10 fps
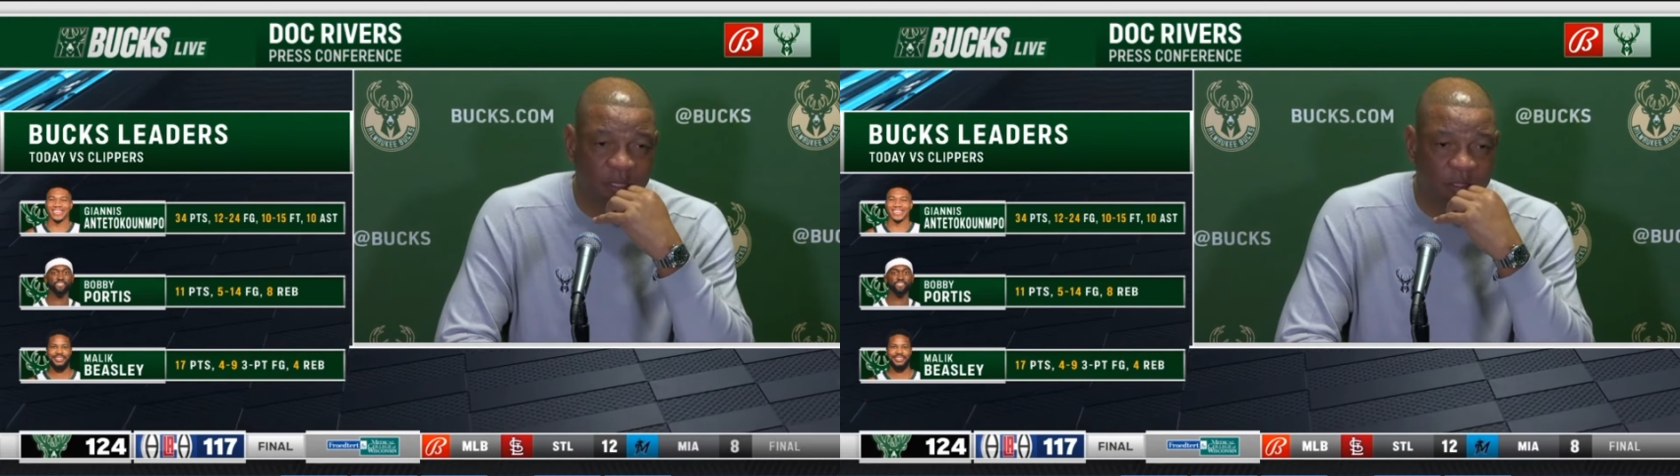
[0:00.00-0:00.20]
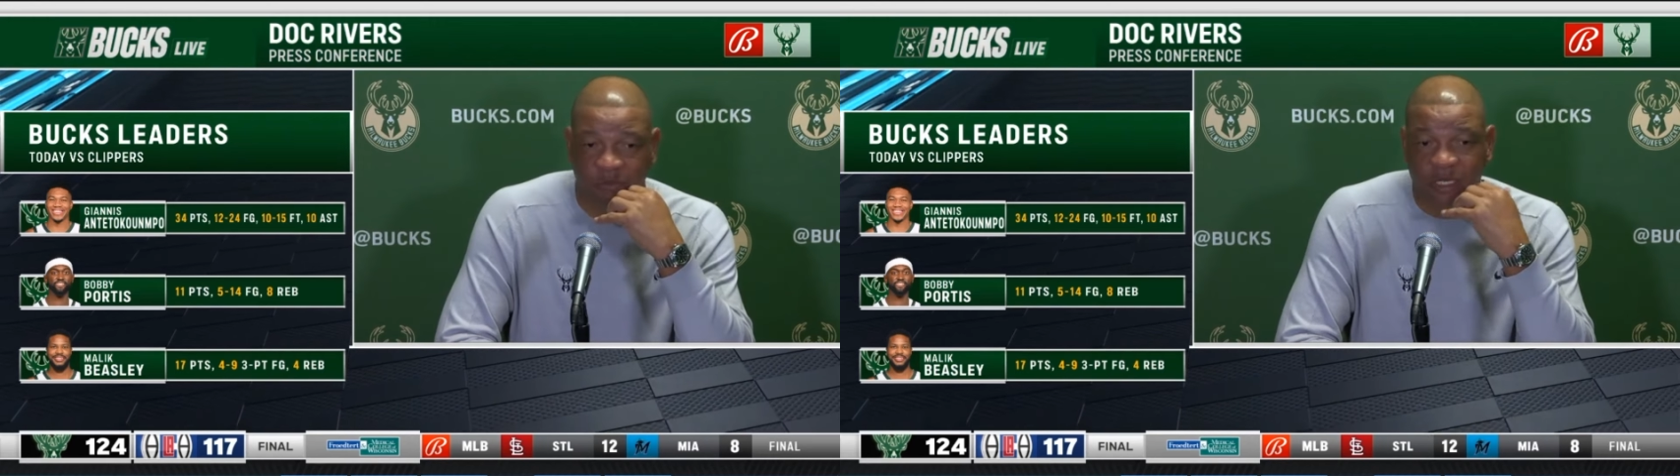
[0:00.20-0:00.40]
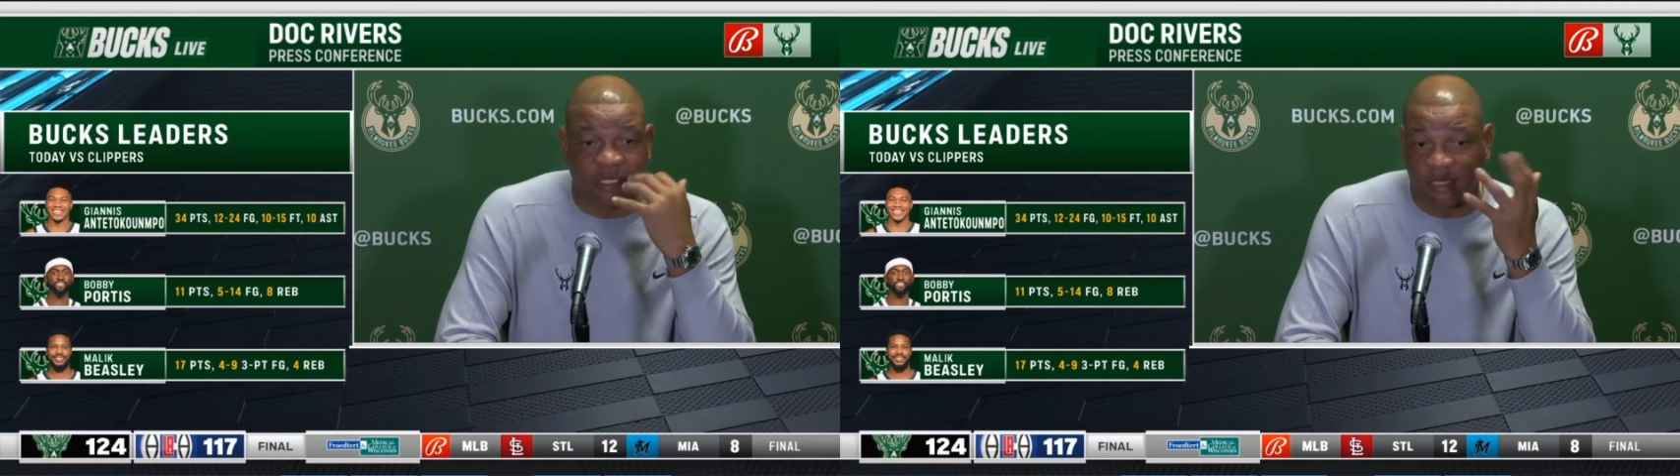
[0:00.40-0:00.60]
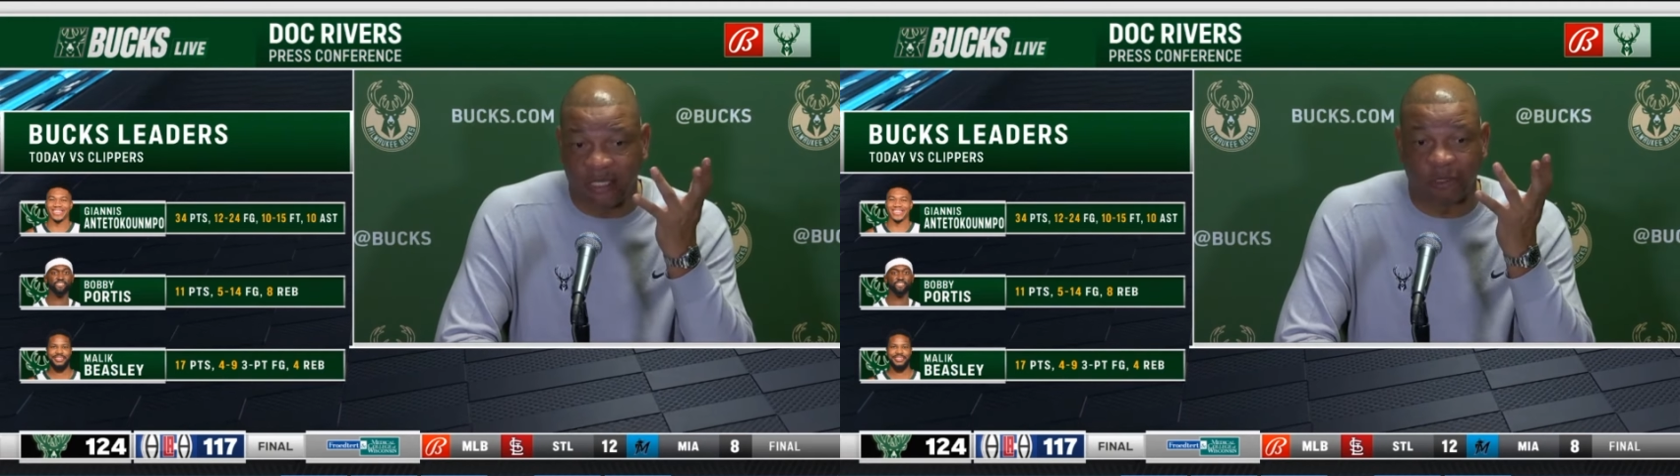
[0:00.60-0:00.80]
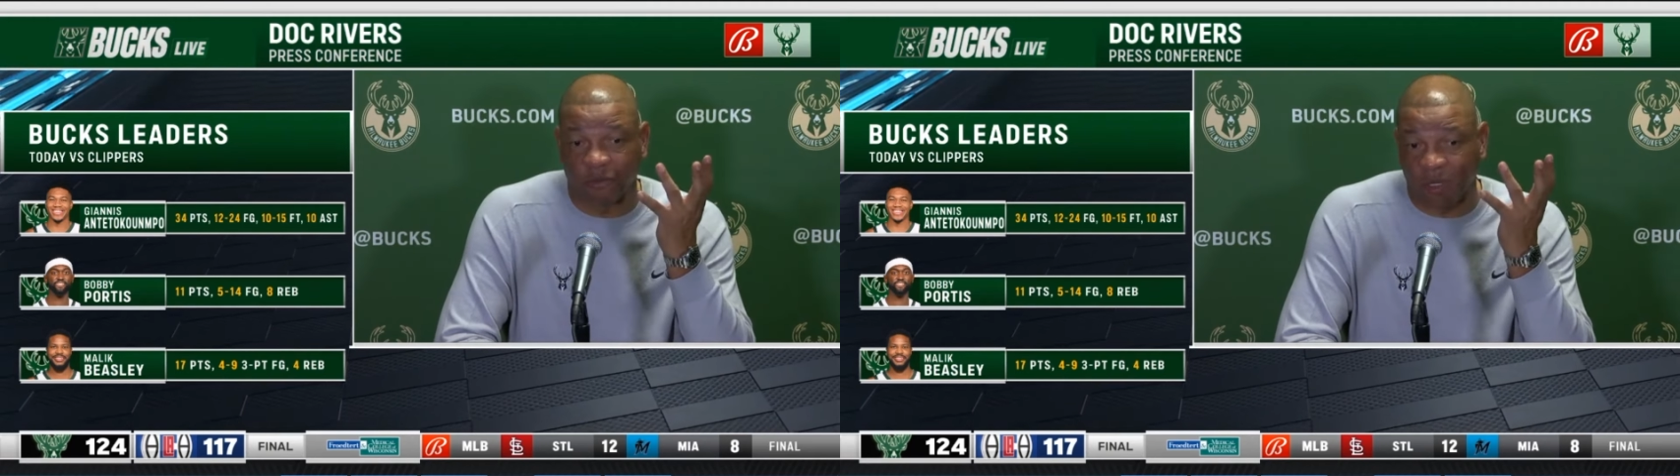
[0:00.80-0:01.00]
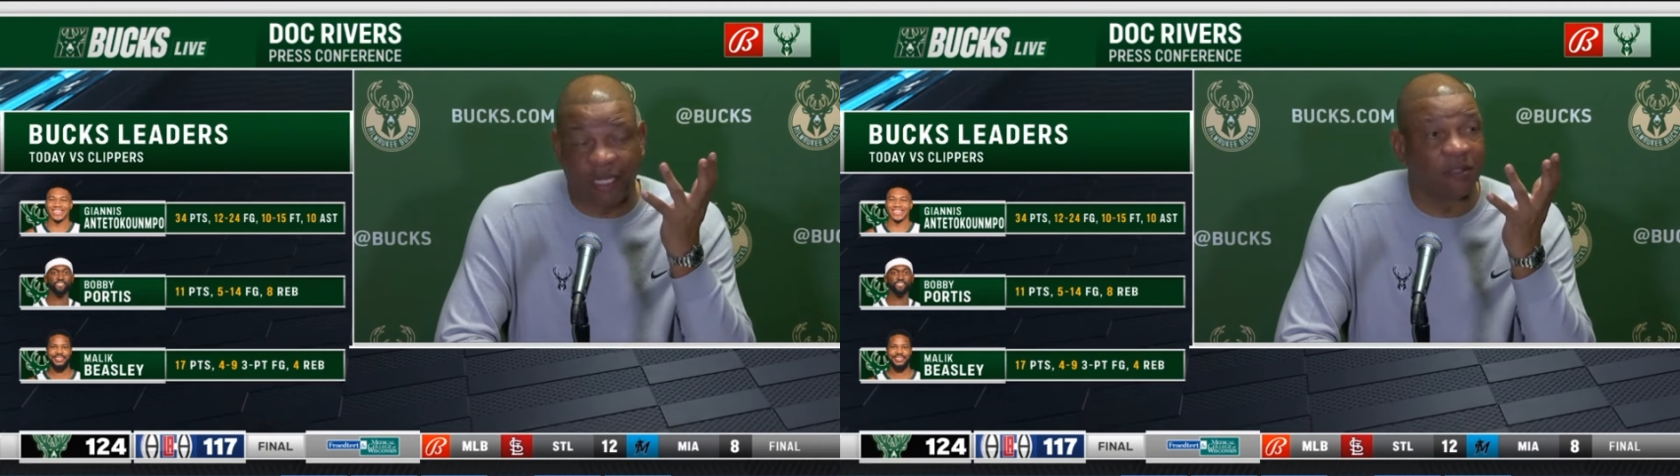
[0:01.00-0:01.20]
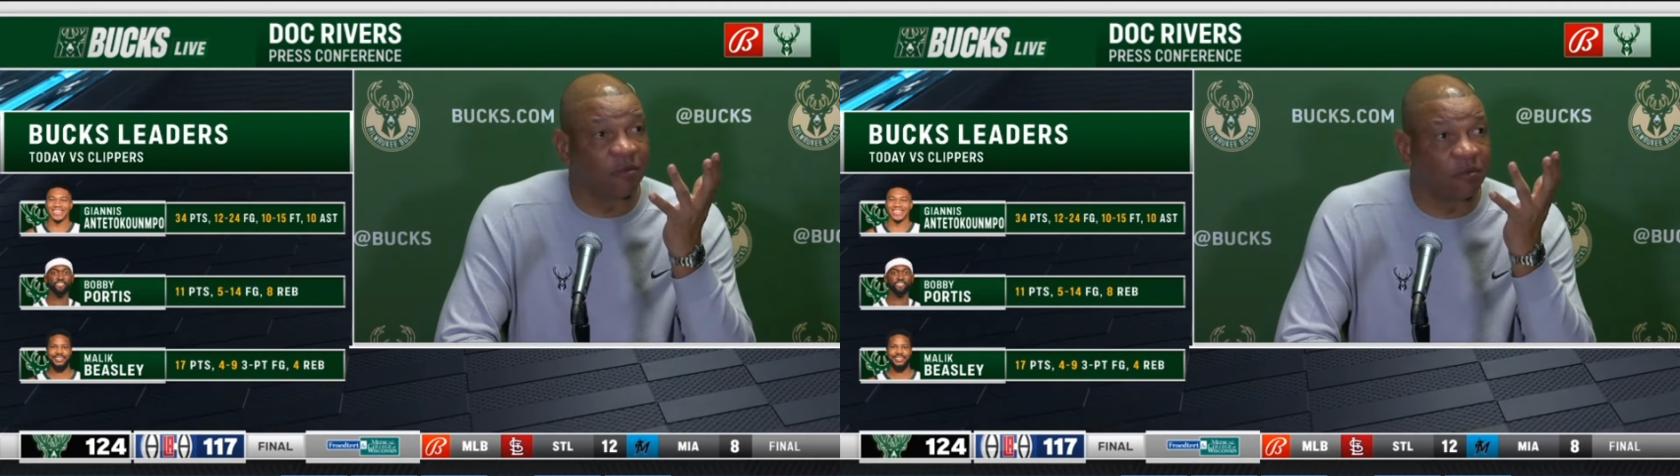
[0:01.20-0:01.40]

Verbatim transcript: if we can get it right,